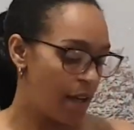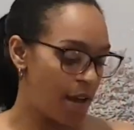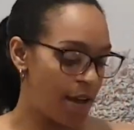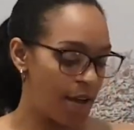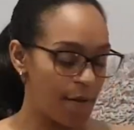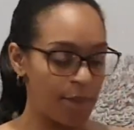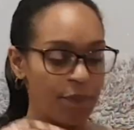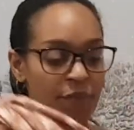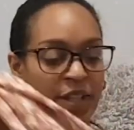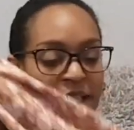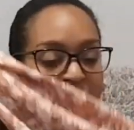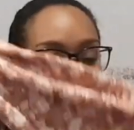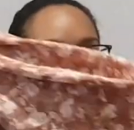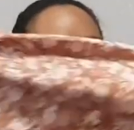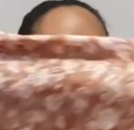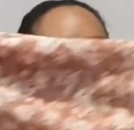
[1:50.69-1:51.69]
Um,
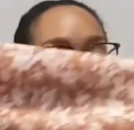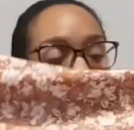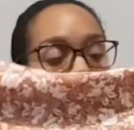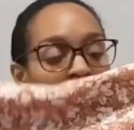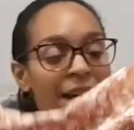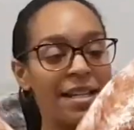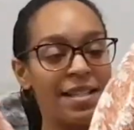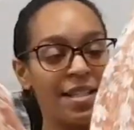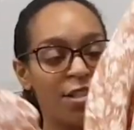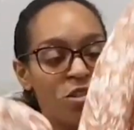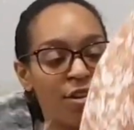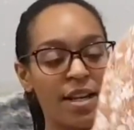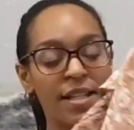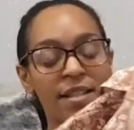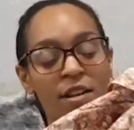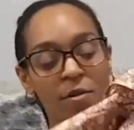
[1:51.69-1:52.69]
this is the maxi
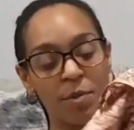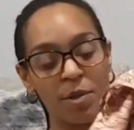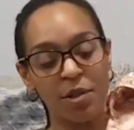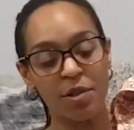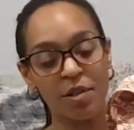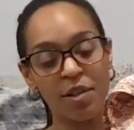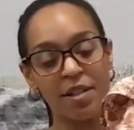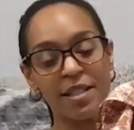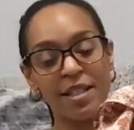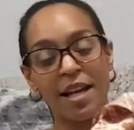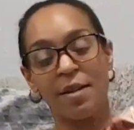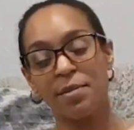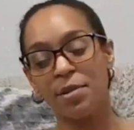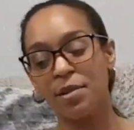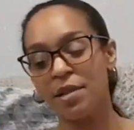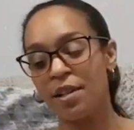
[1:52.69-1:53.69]
dress. Oh my God, guys,
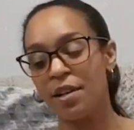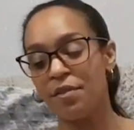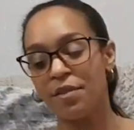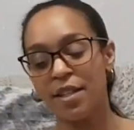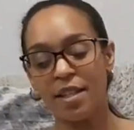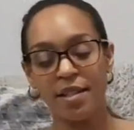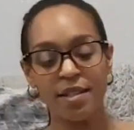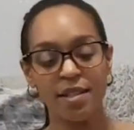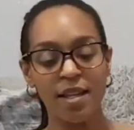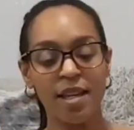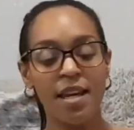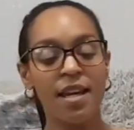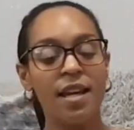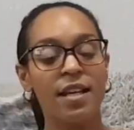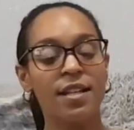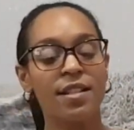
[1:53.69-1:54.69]
absolutely love this.
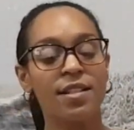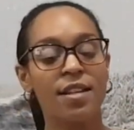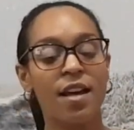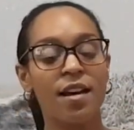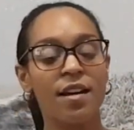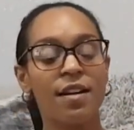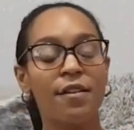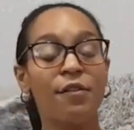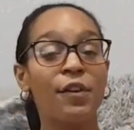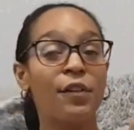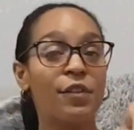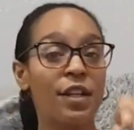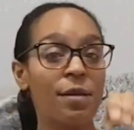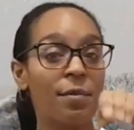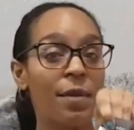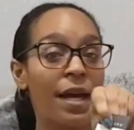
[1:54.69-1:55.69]
Uh,
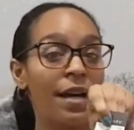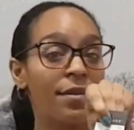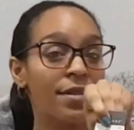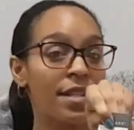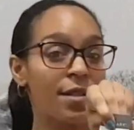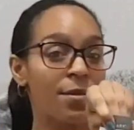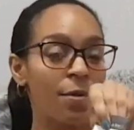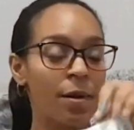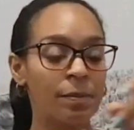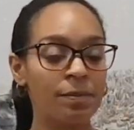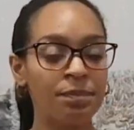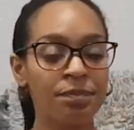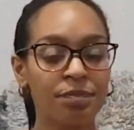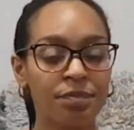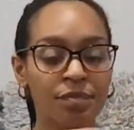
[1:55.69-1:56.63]
15 pounds this one.